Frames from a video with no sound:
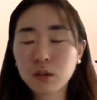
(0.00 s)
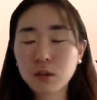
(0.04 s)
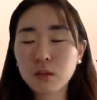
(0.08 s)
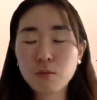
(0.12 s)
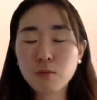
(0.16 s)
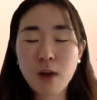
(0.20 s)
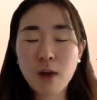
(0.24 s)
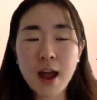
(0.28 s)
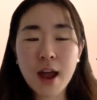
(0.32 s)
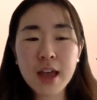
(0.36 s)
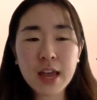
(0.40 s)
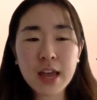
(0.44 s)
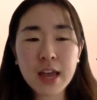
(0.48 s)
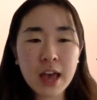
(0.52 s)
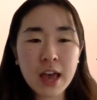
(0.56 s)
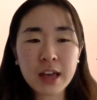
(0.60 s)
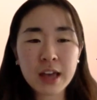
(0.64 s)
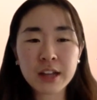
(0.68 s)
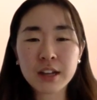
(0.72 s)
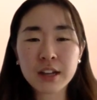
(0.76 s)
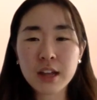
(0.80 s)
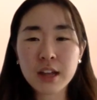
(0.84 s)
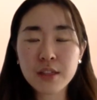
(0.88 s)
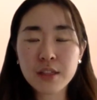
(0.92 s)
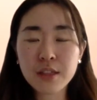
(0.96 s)
right
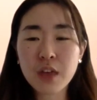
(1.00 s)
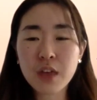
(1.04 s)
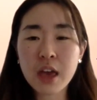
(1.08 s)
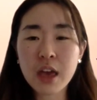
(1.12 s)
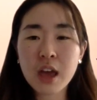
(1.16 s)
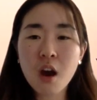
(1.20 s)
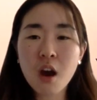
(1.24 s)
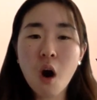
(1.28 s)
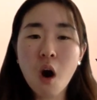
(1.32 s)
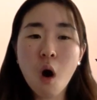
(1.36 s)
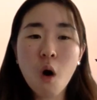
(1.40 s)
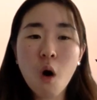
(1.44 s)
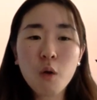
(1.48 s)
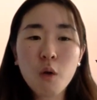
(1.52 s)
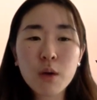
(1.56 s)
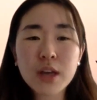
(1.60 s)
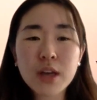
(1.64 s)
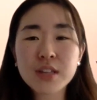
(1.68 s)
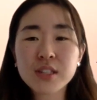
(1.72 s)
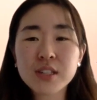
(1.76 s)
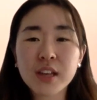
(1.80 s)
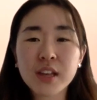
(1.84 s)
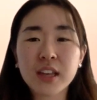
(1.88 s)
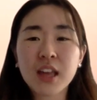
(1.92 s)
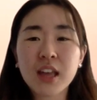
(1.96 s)
and they
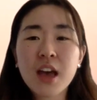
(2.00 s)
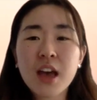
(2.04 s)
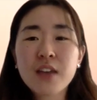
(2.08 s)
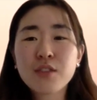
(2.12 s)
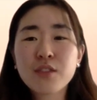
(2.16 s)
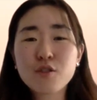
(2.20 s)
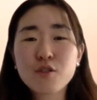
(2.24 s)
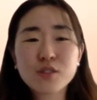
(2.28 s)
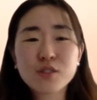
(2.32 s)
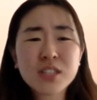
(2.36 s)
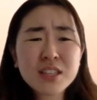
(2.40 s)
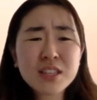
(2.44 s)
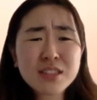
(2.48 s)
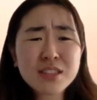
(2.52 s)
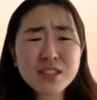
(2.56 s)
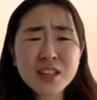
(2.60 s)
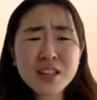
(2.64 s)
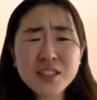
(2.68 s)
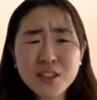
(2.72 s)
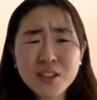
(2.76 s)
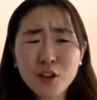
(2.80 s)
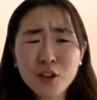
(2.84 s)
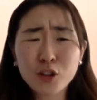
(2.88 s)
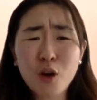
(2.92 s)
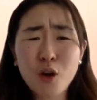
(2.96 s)
always like there's these
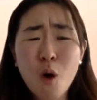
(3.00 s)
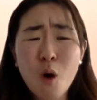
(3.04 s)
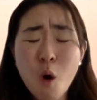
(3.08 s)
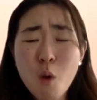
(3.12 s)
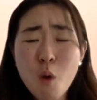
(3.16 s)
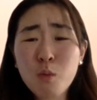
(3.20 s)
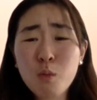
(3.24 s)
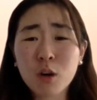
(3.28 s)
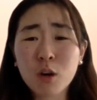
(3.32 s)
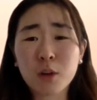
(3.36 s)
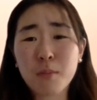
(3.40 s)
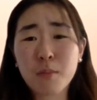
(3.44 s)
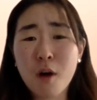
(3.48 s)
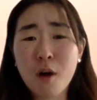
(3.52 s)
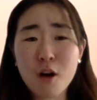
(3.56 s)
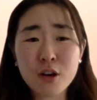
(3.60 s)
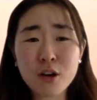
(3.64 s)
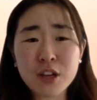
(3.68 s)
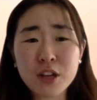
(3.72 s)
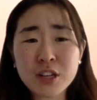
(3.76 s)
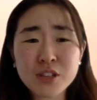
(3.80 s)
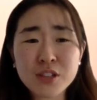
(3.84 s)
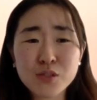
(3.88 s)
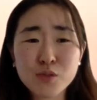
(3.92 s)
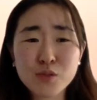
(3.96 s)
things called homework
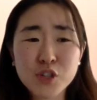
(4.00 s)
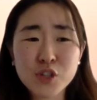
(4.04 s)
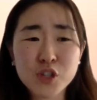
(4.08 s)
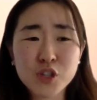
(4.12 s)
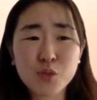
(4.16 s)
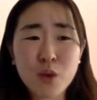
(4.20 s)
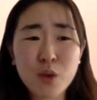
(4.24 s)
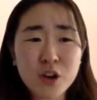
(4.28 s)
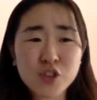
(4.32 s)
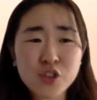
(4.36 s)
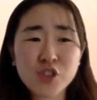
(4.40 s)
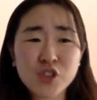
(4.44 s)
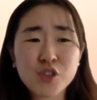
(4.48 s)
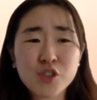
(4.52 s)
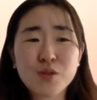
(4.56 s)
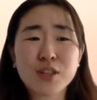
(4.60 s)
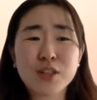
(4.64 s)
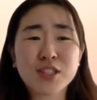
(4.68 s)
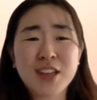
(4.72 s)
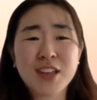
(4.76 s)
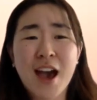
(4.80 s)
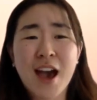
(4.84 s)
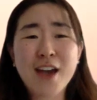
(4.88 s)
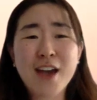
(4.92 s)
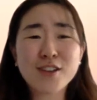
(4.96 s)
parties which is where students
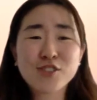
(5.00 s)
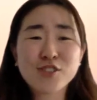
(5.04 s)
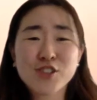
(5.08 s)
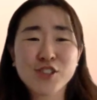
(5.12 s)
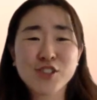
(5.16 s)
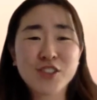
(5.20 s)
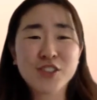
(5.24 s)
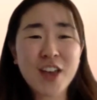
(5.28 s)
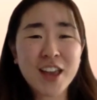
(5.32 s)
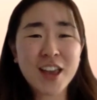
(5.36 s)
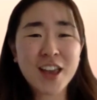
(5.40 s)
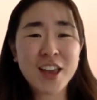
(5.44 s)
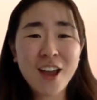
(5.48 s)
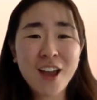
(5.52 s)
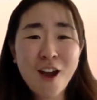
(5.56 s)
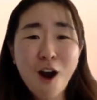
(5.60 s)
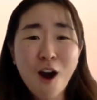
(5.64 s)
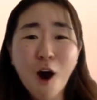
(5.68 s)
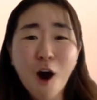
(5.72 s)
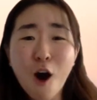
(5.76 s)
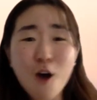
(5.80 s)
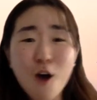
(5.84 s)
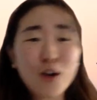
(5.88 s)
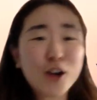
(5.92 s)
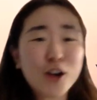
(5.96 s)
kind of just like
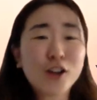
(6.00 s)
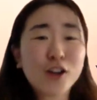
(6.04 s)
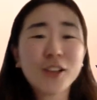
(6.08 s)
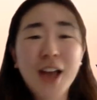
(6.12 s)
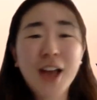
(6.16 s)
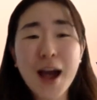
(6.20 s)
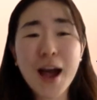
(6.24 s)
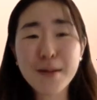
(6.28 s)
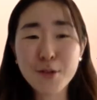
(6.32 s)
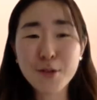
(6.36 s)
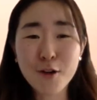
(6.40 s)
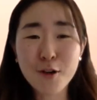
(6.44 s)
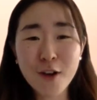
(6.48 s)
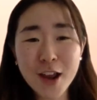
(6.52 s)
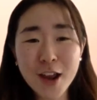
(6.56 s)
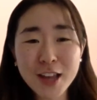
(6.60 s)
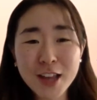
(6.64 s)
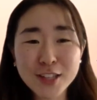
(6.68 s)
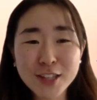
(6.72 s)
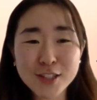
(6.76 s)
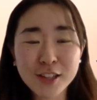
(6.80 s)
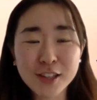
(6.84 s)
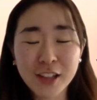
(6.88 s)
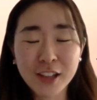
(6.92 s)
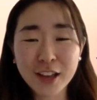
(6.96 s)
all
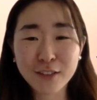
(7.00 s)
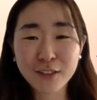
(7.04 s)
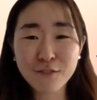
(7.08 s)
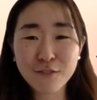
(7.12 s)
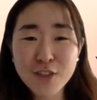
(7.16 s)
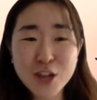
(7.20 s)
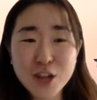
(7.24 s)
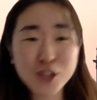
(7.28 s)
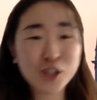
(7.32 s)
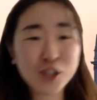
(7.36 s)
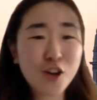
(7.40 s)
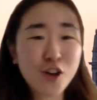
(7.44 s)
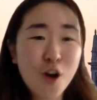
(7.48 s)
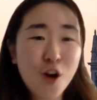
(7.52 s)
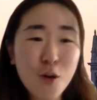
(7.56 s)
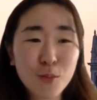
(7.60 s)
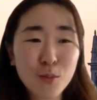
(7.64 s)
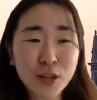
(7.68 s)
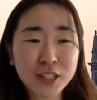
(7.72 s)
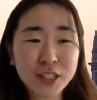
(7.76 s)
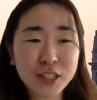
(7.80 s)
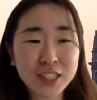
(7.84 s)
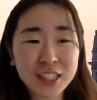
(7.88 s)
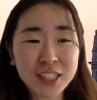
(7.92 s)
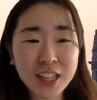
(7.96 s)
collaborate to like finish the
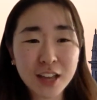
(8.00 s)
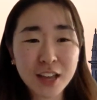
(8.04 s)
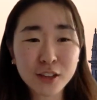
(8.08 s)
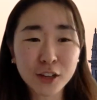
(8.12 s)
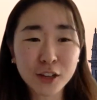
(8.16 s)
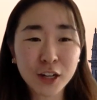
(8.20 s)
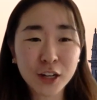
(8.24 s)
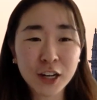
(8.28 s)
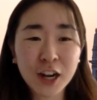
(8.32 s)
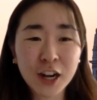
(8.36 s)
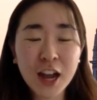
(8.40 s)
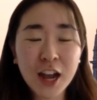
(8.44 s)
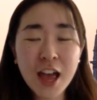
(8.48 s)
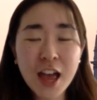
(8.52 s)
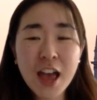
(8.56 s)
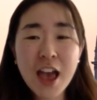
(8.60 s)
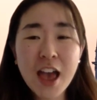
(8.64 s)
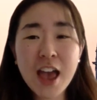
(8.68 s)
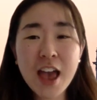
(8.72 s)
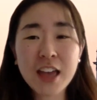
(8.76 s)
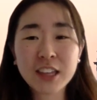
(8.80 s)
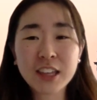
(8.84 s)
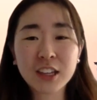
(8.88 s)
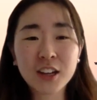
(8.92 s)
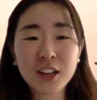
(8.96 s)
homework together
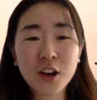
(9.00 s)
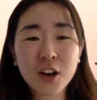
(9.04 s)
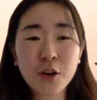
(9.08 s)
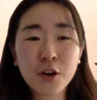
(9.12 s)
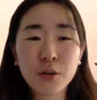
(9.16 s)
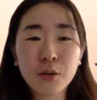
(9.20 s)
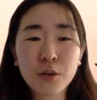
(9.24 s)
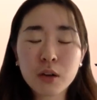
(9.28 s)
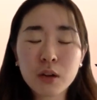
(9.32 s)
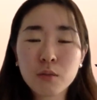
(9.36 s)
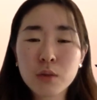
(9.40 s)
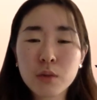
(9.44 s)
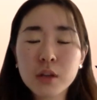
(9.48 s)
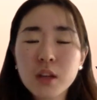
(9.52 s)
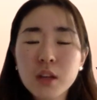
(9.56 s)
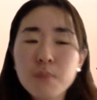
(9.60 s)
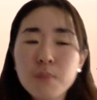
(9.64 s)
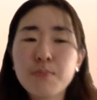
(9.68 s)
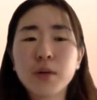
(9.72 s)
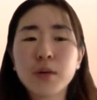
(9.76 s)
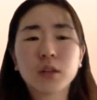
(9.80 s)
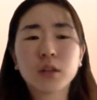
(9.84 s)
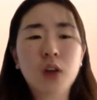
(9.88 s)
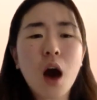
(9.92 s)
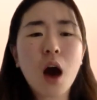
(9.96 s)
and you know really
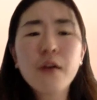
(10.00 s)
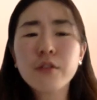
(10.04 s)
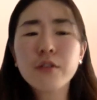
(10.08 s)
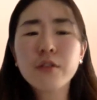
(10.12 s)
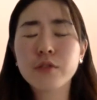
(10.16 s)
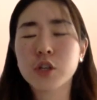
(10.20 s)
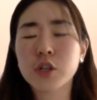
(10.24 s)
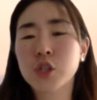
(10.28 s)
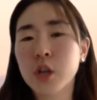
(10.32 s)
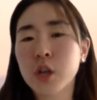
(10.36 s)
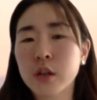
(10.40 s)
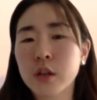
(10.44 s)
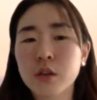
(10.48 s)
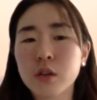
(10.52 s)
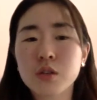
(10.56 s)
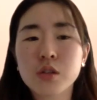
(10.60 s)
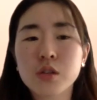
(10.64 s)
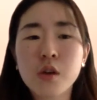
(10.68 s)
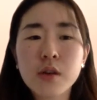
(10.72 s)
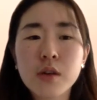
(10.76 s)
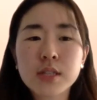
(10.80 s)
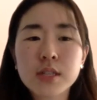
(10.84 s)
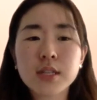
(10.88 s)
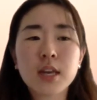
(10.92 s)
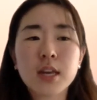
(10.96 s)
build off of each other
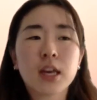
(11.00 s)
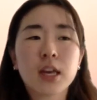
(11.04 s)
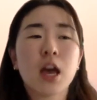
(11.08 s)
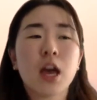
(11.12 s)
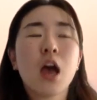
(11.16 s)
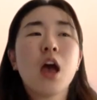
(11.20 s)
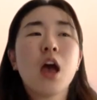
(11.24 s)
so it's like